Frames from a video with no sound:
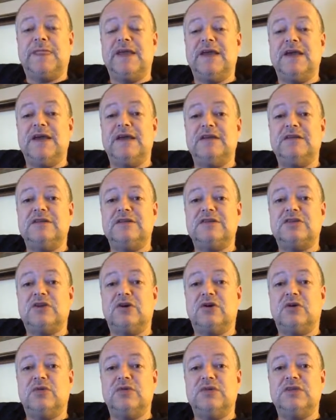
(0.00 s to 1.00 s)
and
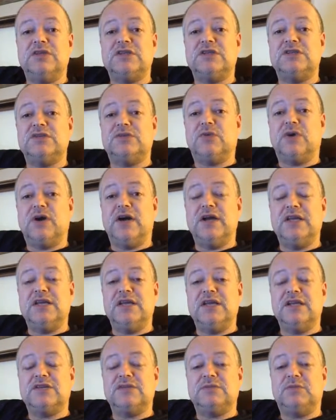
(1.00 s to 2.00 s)
so this is why,
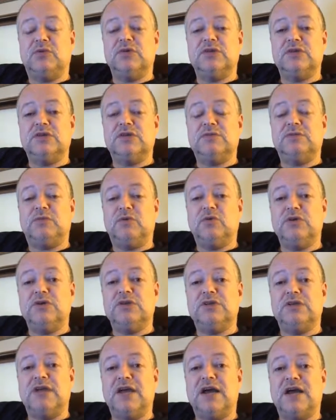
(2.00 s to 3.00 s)
again, it's
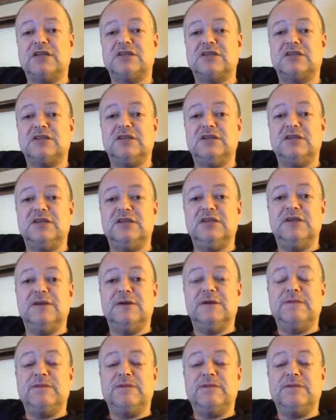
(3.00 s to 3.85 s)
important to actually